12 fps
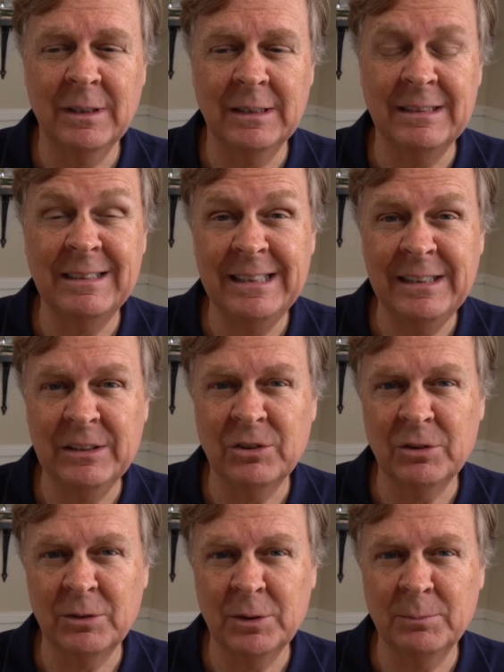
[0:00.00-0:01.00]
see this,
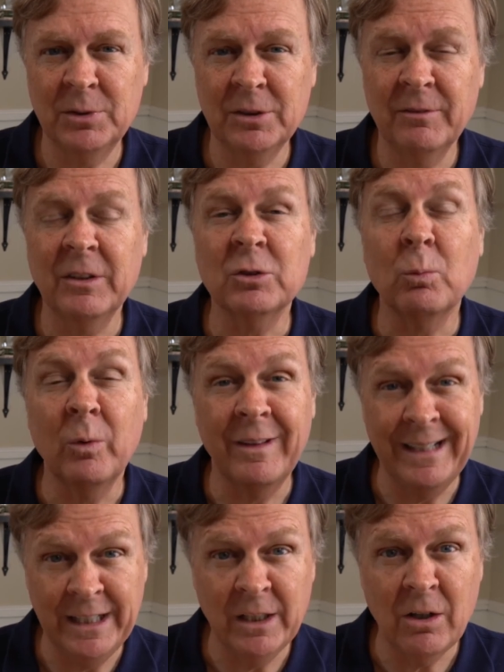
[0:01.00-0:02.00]
or to observe this
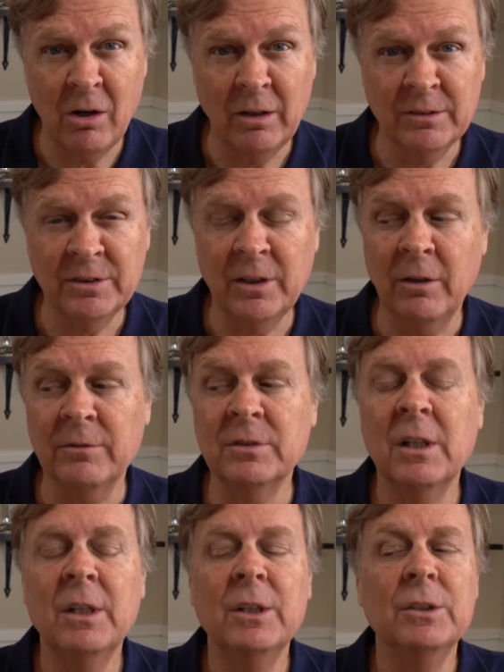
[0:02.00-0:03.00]
within ourselves,
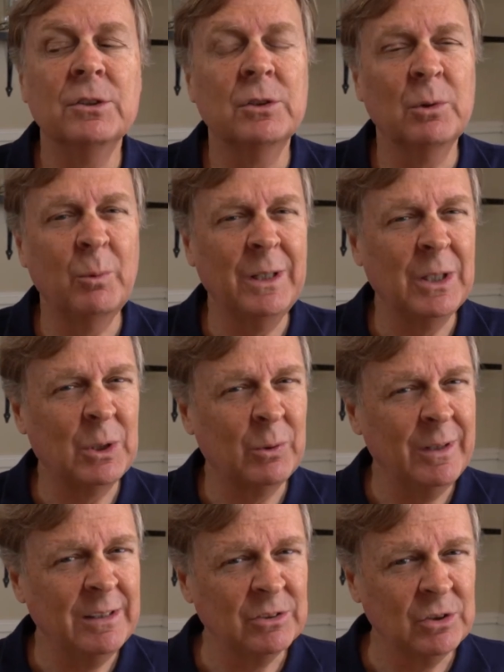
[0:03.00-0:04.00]
so that we can
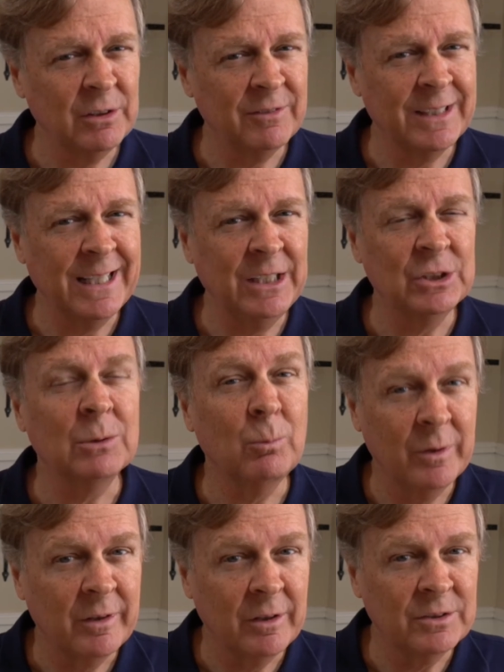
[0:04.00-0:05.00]
create this unification
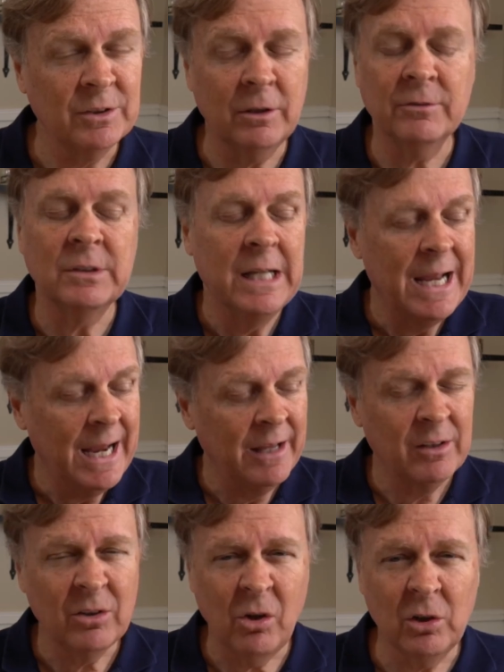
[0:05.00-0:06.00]
within ourselves, and
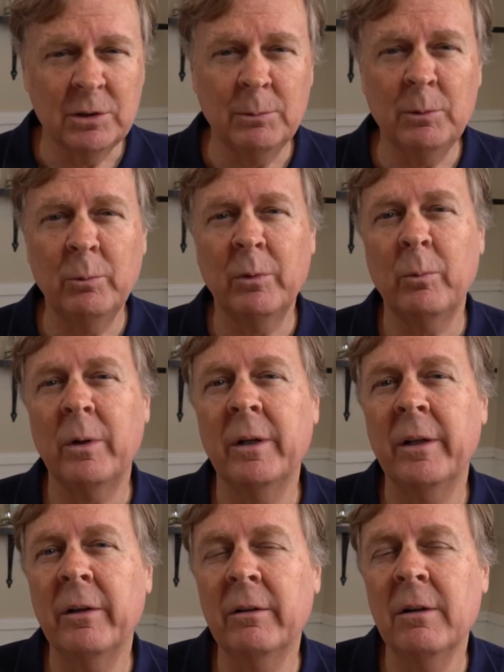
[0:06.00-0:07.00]
then ultimately with one
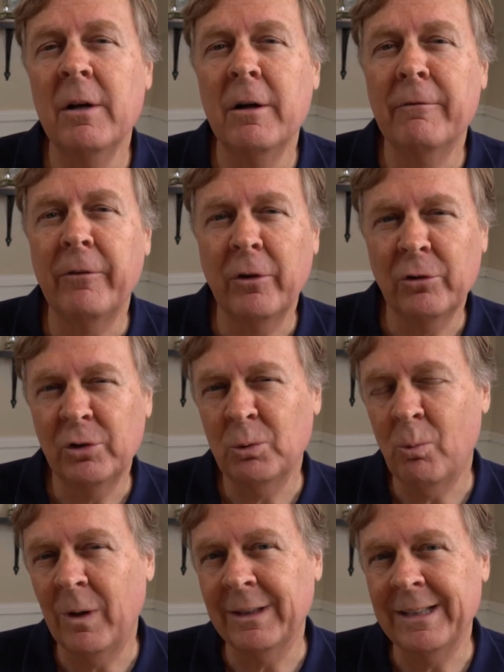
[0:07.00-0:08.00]
another, for those who
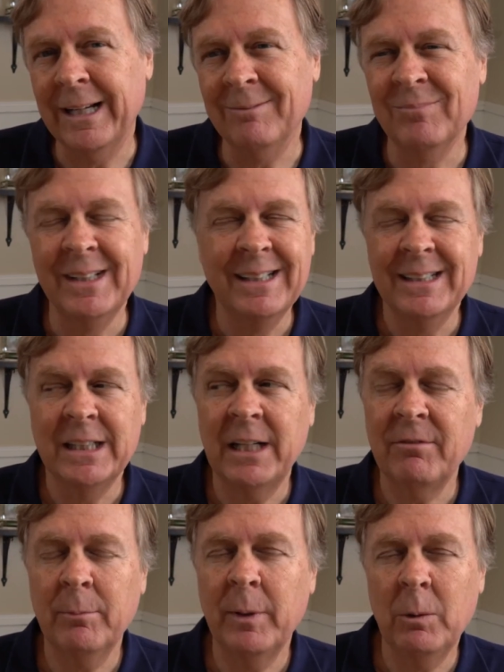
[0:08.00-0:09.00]
want that. Not
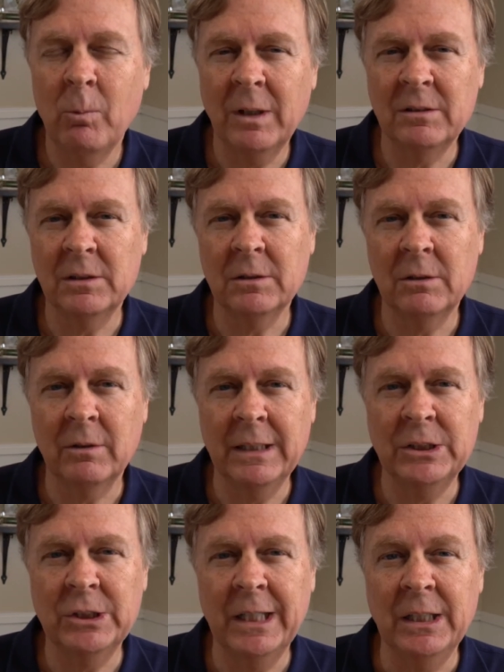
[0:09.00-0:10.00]
everybody wants to
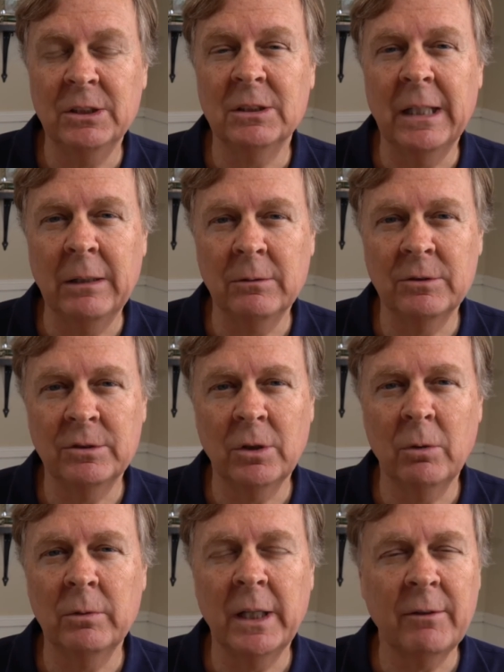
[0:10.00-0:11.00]
create change, and
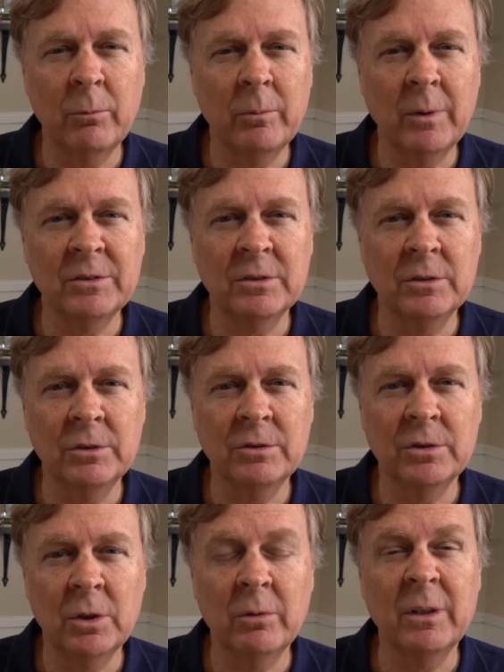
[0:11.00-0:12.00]
so not everyone wants to do
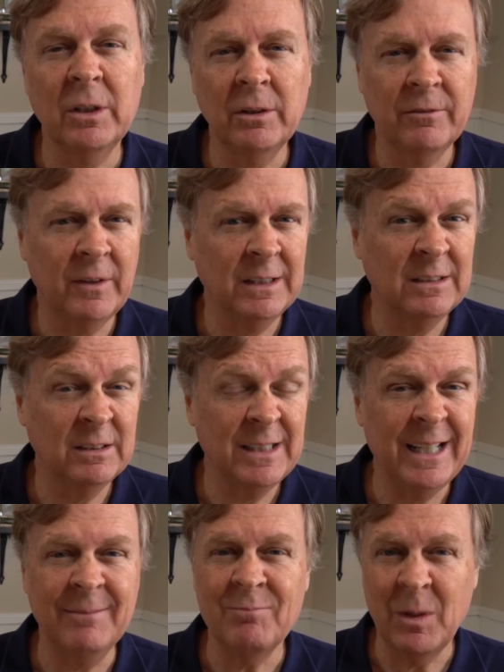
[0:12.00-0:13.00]
so in a unified
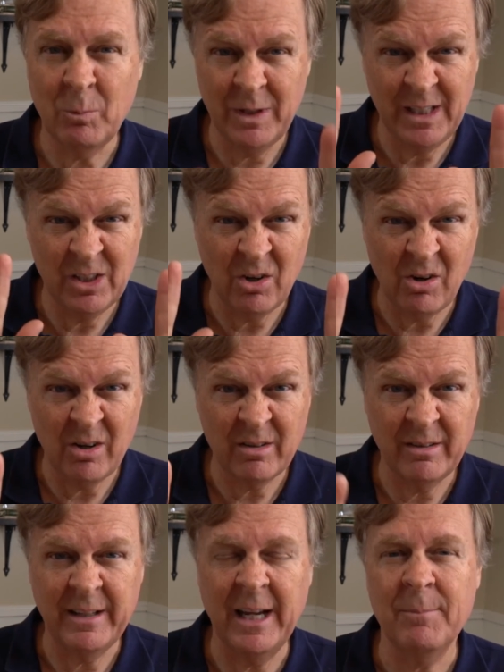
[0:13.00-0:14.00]
state, and we need to
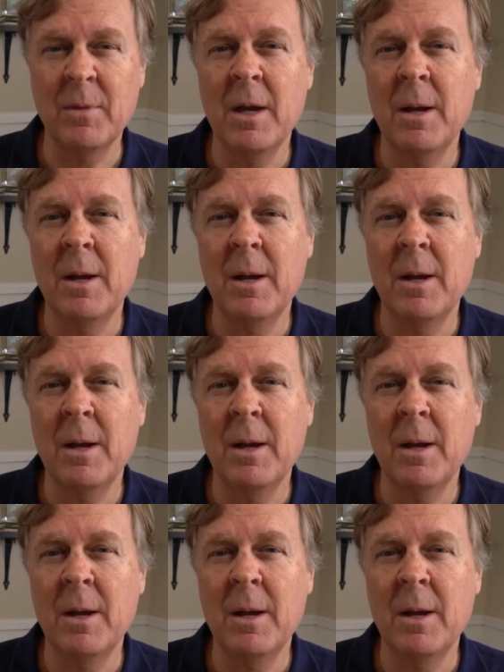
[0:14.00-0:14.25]
honor that.